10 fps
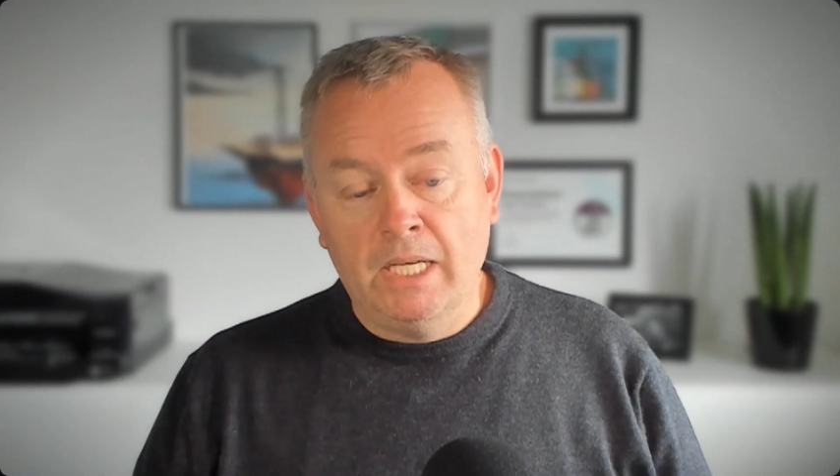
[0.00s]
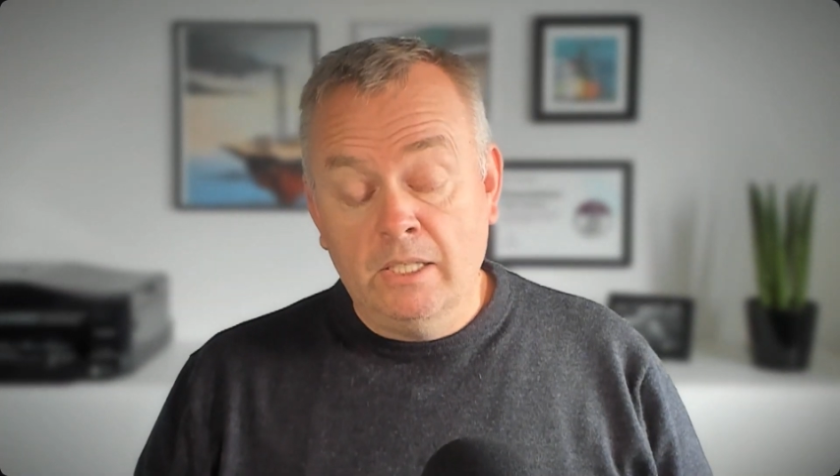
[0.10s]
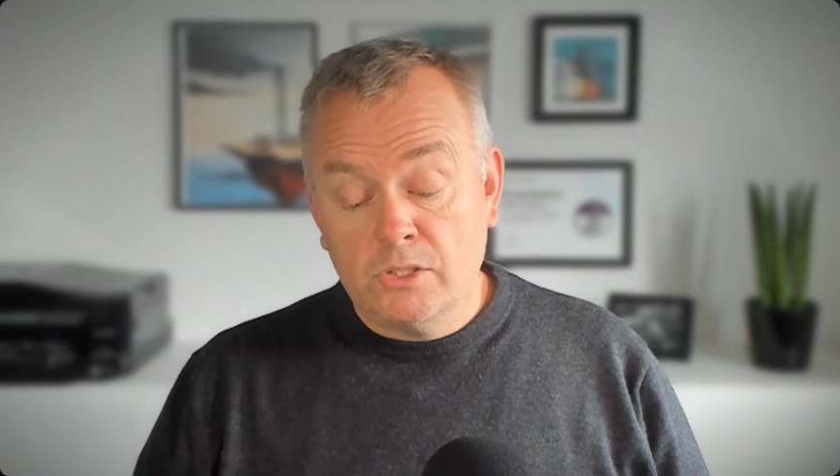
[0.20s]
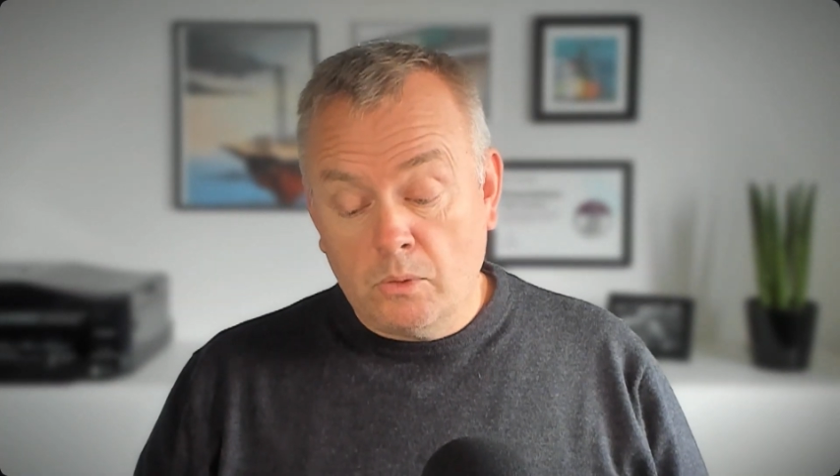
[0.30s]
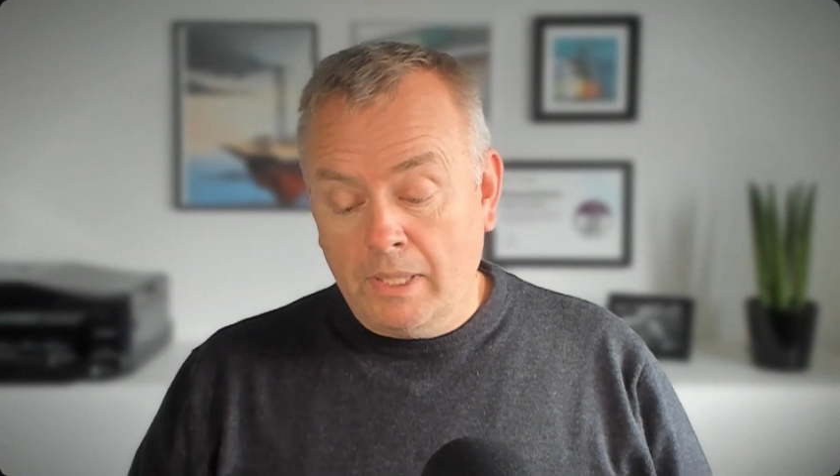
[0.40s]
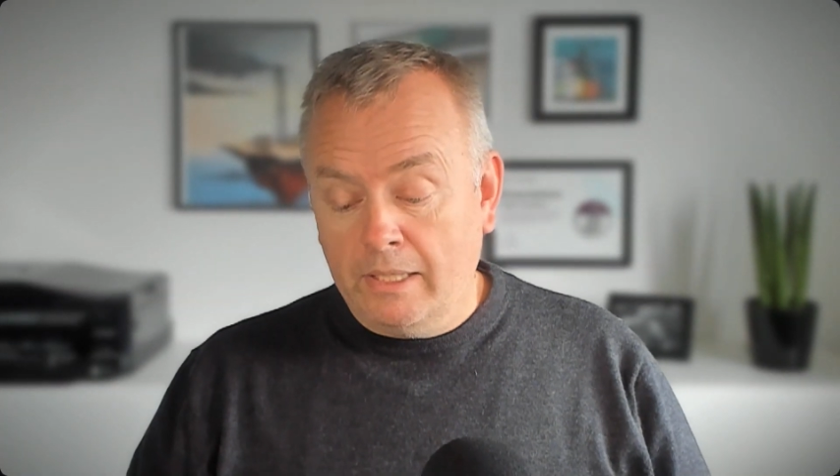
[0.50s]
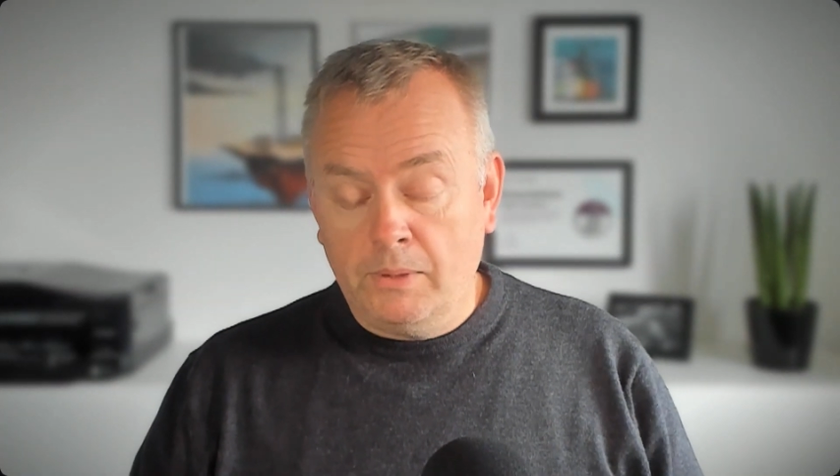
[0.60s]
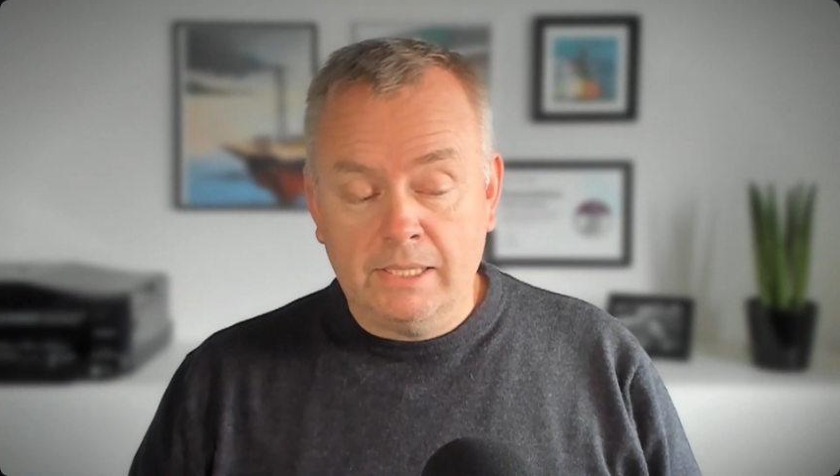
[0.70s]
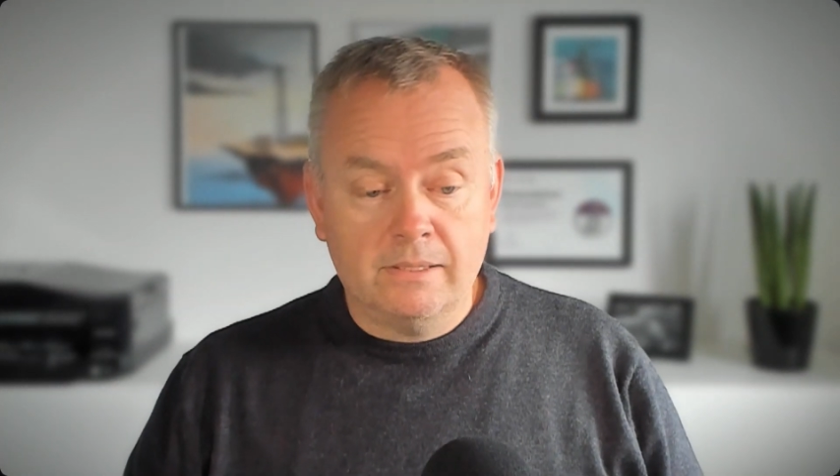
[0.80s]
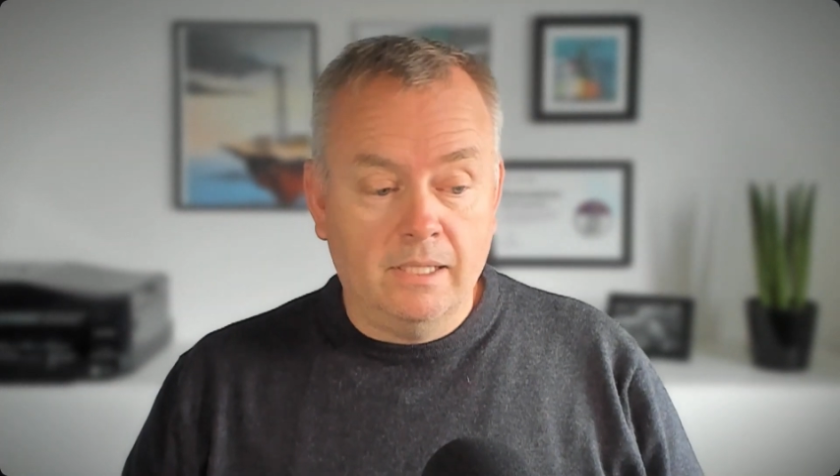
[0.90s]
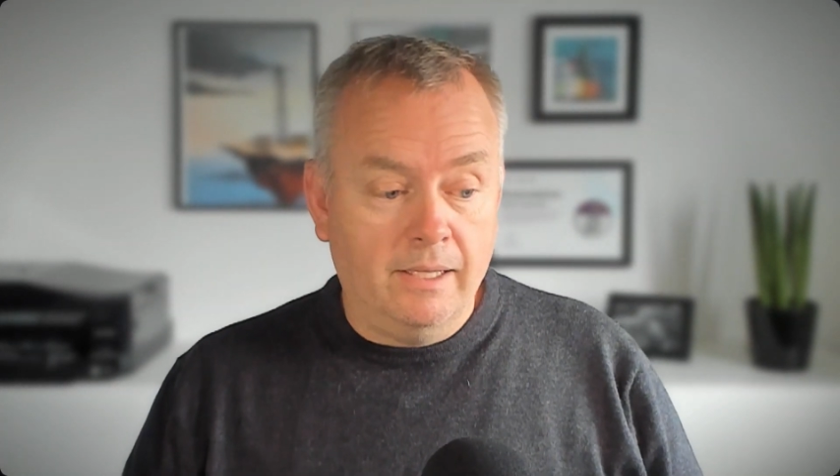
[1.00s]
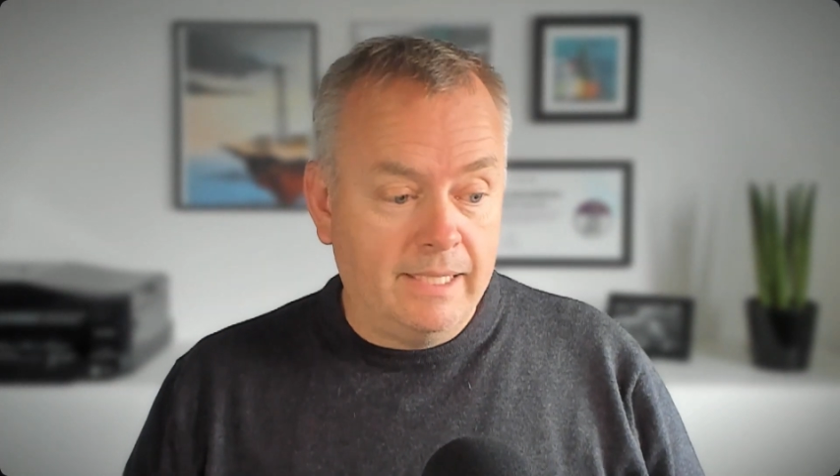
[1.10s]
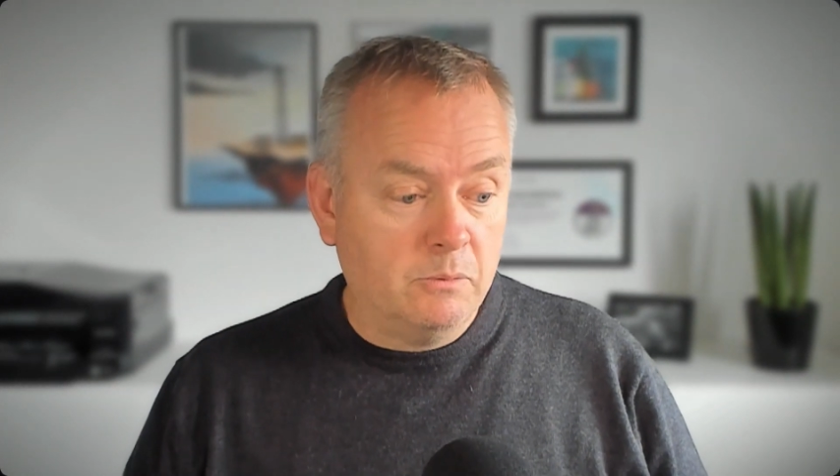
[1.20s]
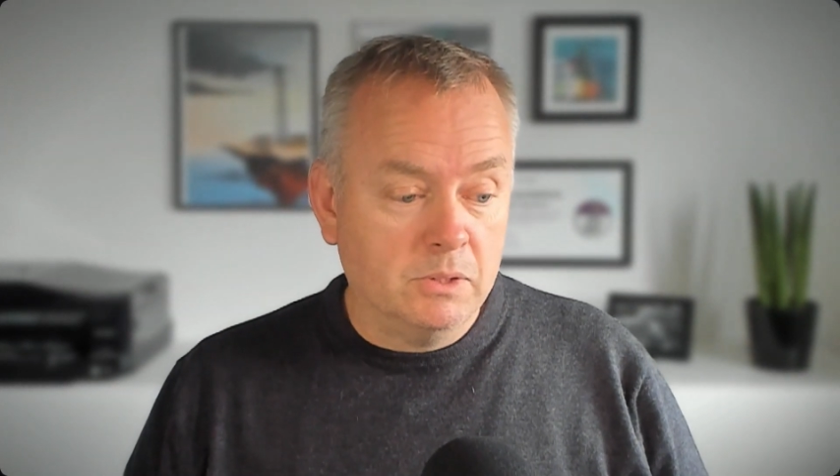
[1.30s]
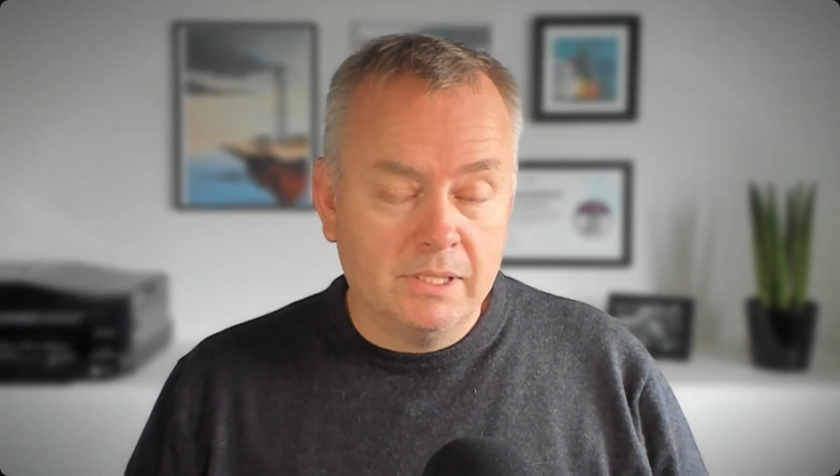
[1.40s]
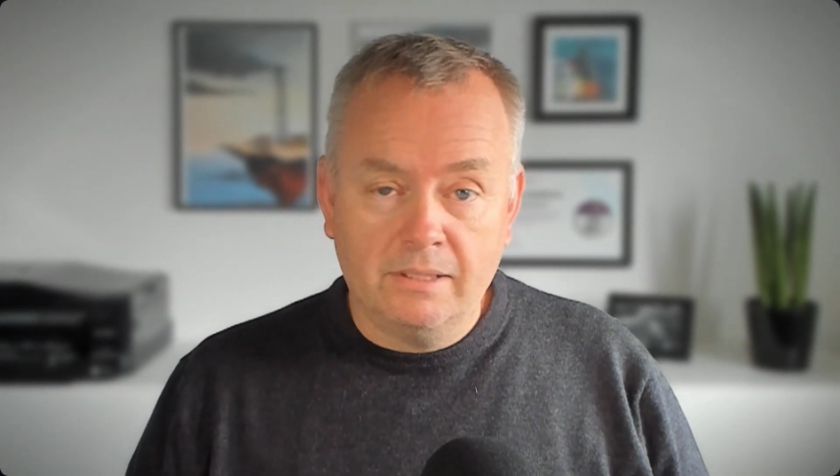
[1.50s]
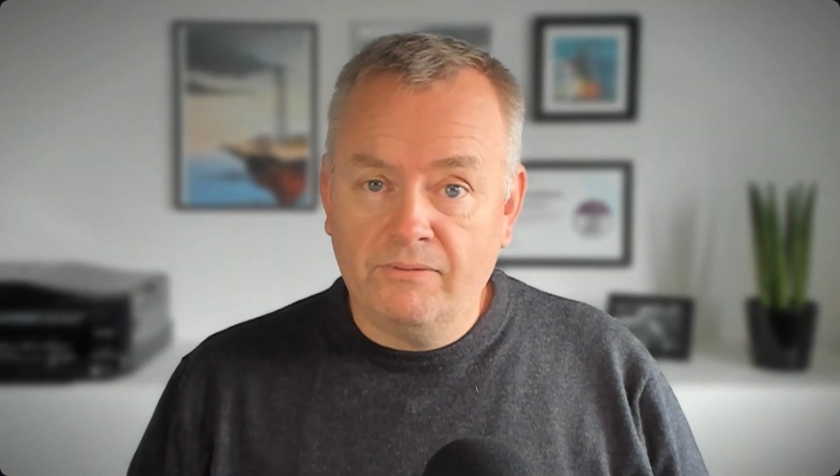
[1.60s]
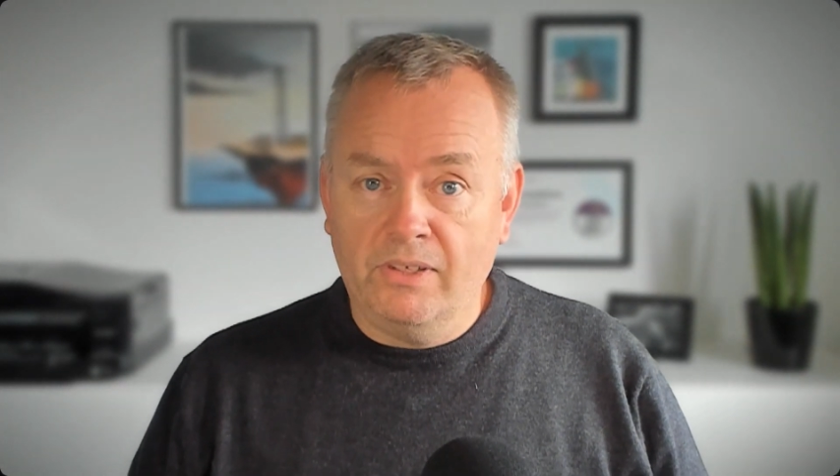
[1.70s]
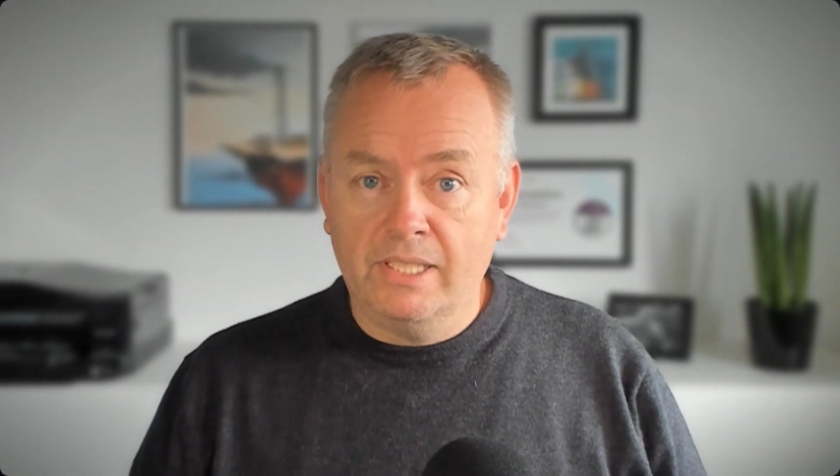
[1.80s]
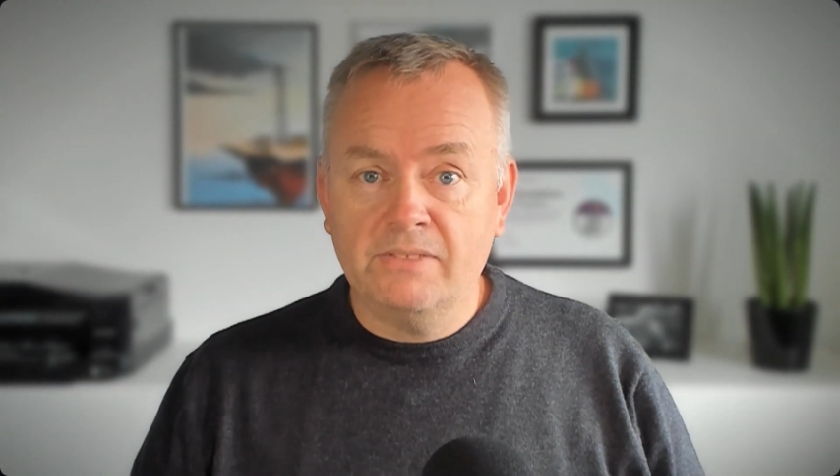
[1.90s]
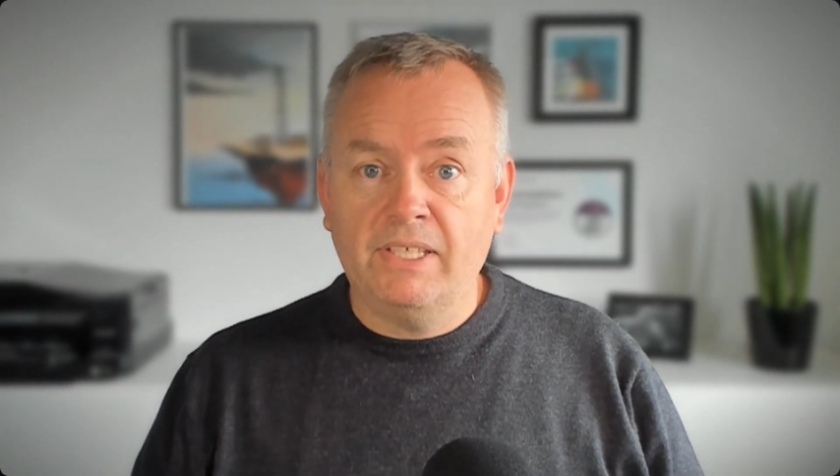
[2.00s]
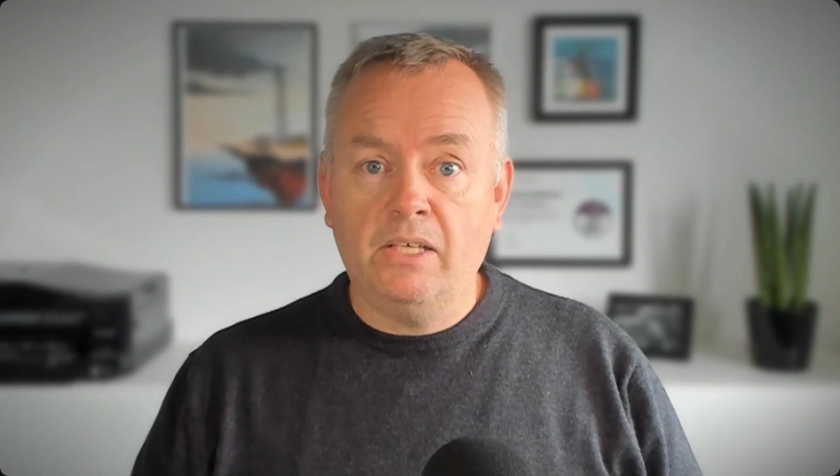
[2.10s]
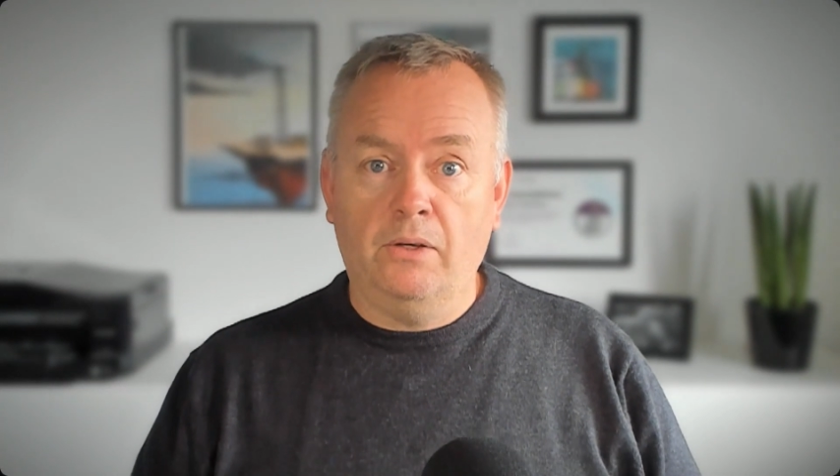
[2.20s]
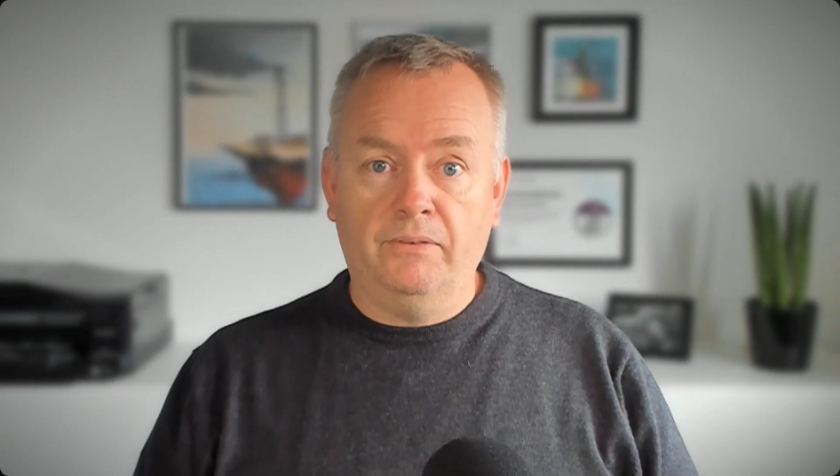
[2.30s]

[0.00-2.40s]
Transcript: So anyways, uh, that was it for this video.